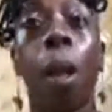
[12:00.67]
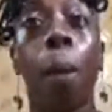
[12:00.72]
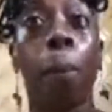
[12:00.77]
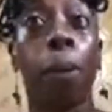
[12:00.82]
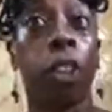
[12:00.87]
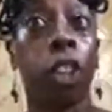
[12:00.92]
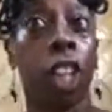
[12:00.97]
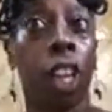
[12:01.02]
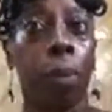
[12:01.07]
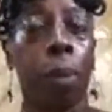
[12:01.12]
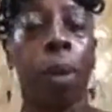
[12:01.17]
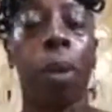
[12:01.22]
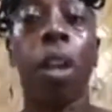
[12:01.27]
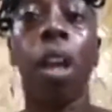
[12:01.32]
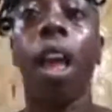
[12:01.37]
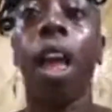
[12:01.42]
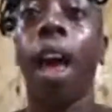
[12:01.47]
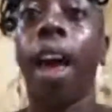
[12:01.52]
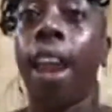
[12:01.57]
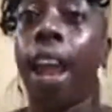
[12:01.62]
But she can't remember.
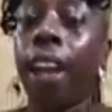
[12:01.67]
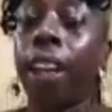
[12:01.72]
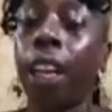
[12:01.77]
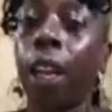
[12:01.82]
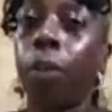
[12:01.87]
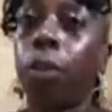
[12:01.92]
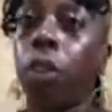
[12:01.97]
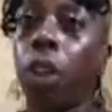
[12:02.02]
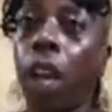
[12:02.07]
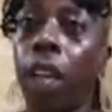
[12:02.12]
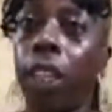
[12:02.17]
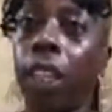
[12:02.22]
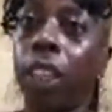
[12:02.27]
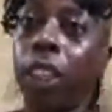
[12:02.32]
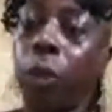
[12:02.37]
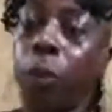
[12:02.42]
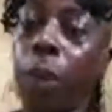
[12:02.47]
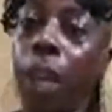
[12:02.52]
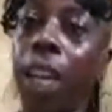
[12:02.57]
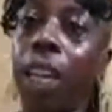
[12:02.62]
And I kept trying to
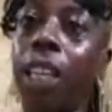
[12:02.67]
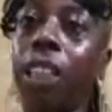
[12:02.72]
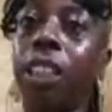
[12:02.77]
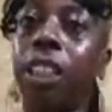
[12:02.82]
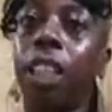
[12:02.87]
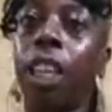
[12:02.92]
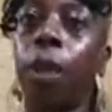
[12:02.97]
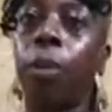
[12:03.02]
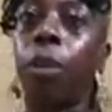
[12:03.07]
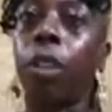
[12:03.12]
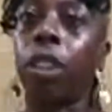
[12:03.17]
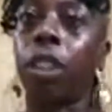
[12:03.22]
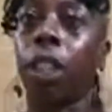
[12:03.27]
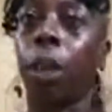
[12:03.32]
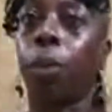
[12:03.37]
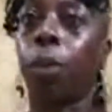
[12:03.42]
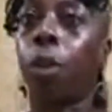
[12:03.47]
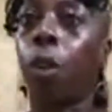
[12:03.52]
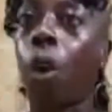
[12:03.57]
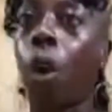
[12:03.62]
explain it to him. There's
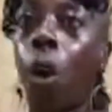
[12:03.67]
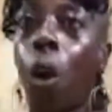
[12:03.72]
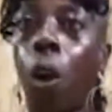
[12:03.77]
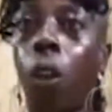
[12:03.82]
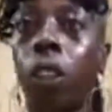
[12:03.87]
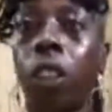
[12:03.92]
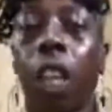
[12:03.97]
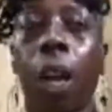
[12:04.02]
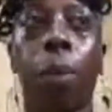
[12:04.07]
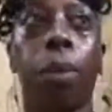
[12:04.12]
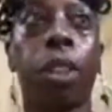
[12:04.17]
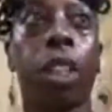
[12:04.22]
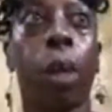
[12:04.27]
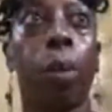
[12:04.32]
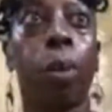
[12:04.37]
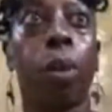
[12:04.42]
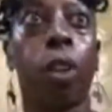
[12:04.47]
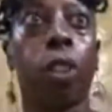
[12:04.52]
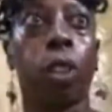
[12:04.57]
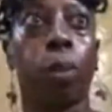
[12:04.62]
something called Alzheimer's,
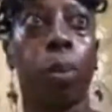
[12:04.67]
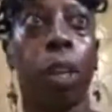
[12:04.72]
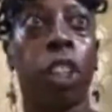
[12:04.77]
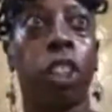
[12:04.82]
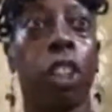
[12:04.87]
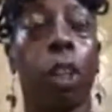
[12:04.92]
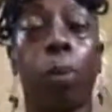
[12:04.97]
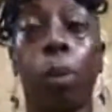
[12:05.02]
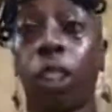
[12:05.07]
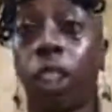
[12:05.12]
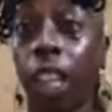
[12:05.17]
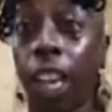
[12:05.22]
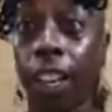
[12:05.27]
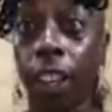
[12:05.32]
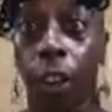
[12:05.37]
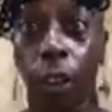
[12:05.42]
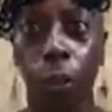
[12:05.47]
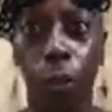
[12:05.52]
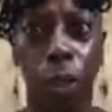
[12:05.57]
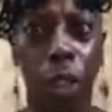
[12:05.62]
something called dementia, but
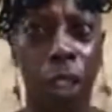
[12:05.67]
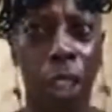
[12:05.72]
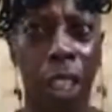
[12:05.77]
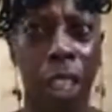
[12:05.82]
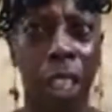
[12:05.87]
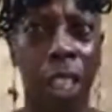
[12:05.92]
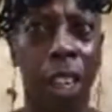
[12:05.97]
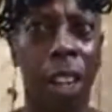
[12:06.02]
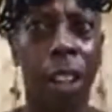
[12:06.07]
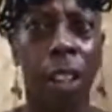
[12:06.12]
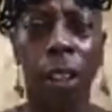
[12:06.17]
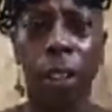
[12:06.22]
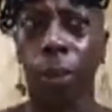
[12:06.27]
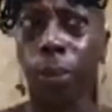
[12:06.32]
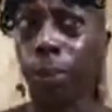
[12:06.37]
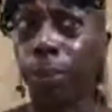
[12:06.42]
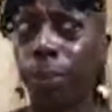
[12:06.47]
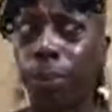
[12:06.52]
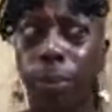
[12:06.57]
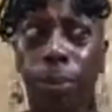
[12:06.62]
they don't really.
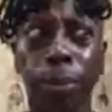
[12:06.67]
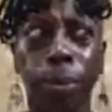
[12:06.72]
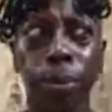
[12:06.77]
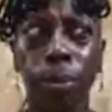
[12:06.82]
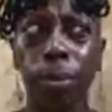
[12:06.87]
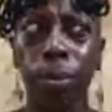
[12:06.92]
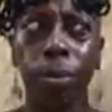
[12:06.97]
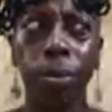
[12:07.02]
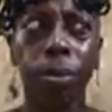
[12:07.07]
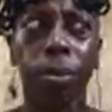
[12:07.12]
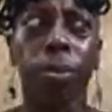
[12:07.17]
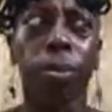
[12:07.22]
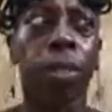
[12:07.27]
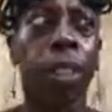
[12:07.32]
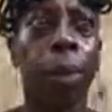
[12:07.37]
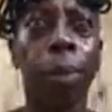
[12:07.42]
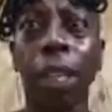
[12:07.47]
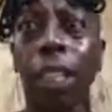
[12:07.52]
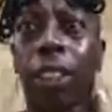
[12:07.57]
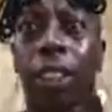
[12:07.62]

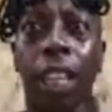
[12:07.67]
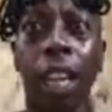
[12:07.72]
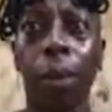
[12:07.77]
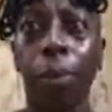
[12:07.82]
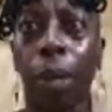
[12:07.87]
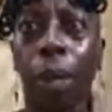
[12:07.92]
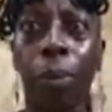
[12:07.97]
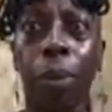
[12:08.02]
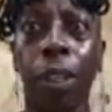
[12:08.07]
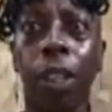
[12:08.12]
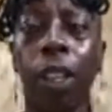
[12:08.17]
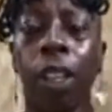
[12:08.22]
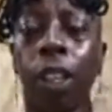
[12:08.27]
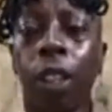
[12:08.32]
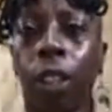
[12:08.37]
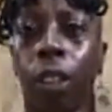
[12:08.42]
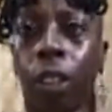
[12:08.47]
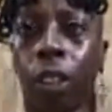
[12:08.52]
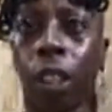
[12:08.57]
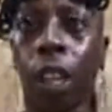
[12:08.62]
I'm not saying maybe
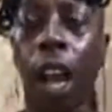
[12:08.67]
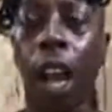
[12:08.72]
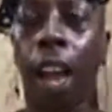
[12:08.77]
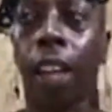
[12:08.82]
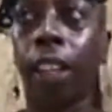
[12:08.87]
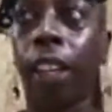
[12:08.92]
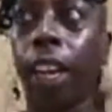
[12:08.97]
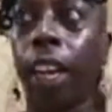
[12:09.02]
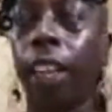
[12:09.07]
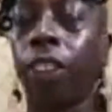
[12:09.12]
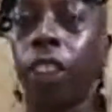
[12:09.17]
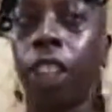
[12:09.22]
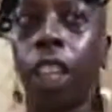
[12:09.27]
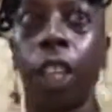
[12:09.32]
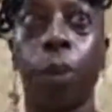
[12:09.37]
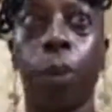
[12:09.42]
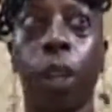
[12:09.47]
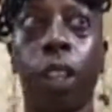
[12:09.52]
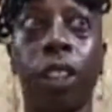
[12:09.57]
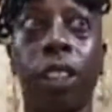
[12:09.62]
the highly
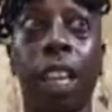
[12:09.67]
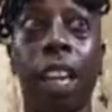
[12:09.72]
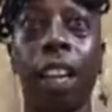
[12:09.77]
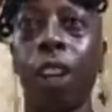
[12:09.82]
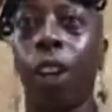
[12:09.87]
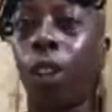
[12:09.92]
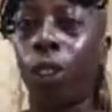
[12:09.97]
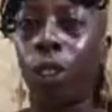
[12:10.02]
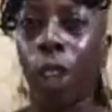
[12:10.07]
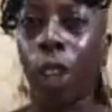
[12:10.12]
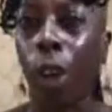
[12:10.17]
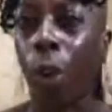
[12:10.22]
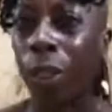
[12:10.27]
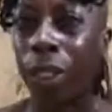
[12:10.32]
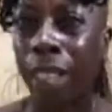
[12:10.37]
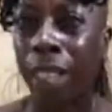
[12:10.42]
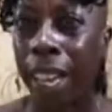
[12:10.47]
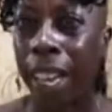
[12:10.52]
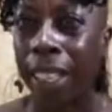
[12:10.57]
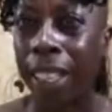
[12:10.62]
educated ones, they don't know
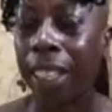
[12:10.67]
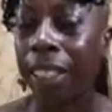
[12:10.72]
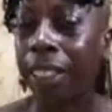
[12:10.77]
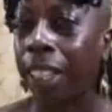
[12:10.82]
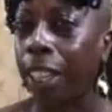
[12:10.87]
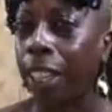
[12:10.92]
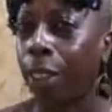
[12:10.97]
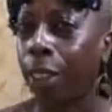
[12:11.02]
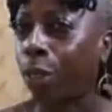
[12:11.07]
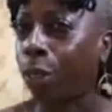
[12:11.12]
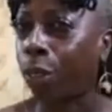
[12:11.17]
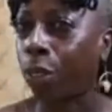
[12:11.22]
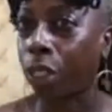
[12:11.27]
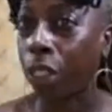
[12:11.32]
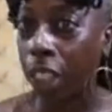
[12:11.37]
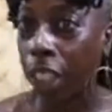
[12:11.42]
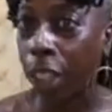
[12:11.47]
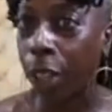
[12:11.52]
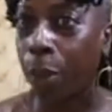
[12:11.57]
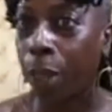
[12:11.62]
what that is. They don't
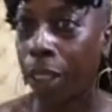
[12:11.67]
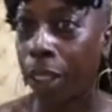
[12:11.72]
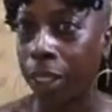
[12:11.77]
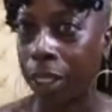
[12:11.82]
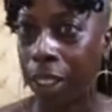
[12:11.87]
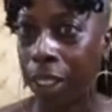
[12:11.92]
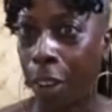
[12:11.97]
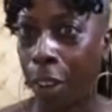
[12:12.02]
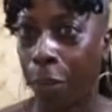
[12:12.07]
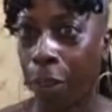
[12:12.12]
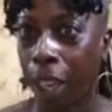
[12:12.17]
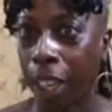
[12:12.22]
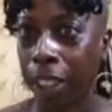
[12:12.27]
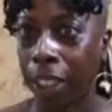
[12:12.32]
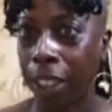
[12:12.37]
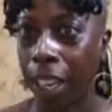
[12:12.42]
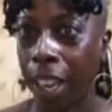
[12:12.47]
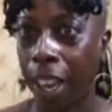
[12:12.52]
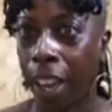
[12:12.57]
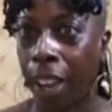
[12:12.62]
deal with stuff like
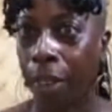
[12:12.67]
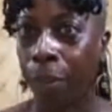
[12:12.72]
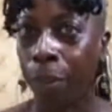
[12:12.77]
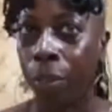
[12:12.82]
that.